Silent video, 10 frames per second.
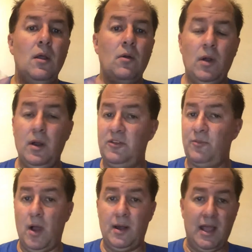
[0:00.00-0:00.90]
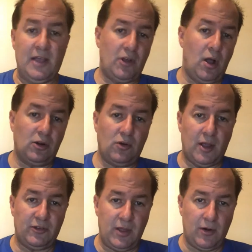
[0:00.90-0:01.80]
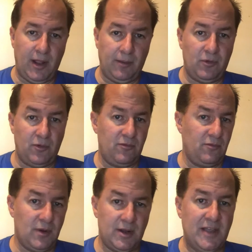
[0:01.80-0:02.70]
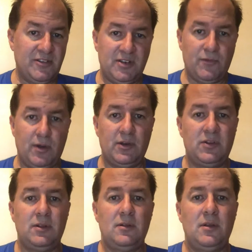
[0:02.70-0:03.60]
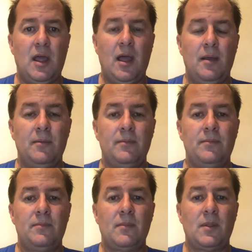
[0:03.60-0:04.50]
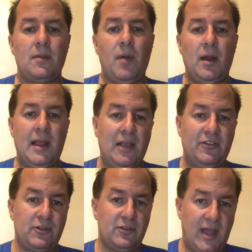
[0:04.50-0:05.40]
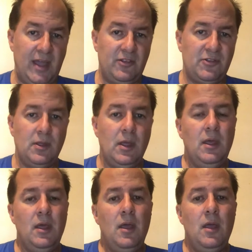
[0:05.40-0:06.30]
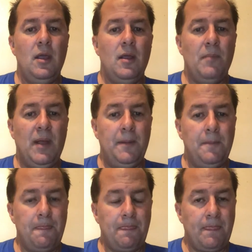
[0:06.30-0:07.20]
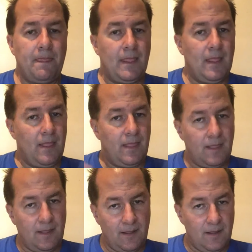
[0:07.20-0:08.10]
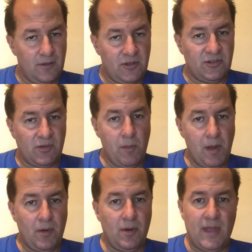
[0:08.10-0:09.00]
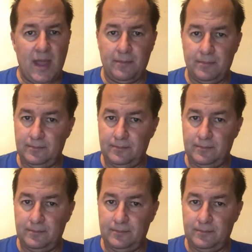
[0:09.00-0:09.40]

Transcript: where it's broadcast all across the internet through a dozen different podcast sites. But just remember that